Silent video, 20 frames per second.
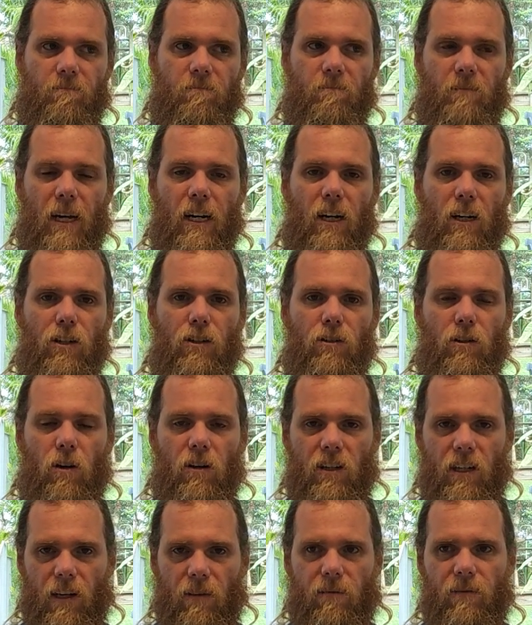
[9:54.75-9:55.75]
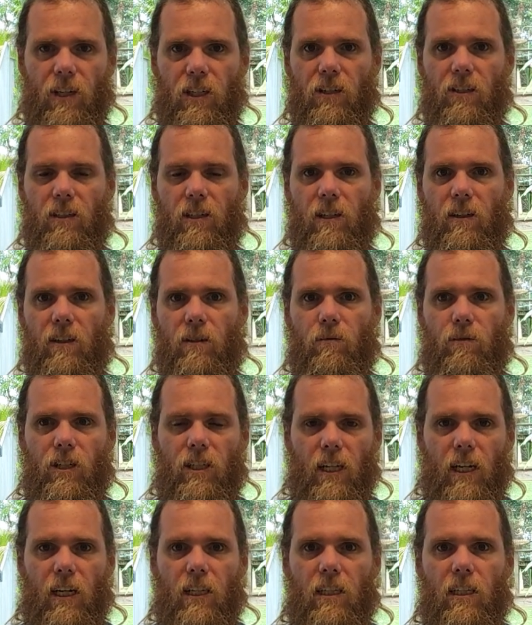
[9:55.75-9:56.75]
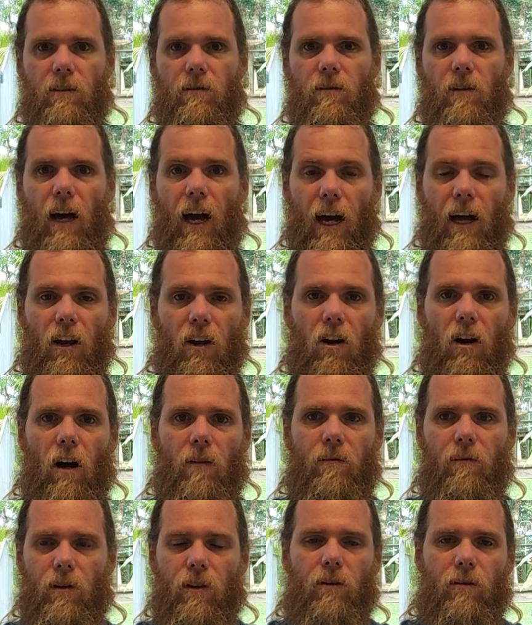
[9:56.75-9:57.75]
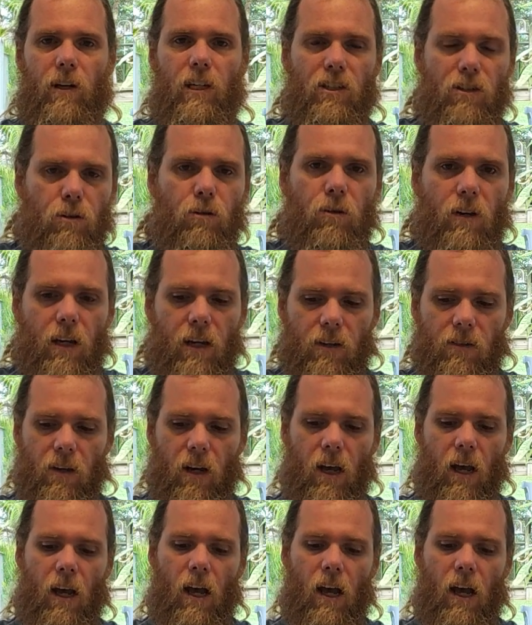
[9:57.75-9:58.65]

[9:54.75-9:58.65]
better control in the efficiency of the routines of our life with 3 school kids.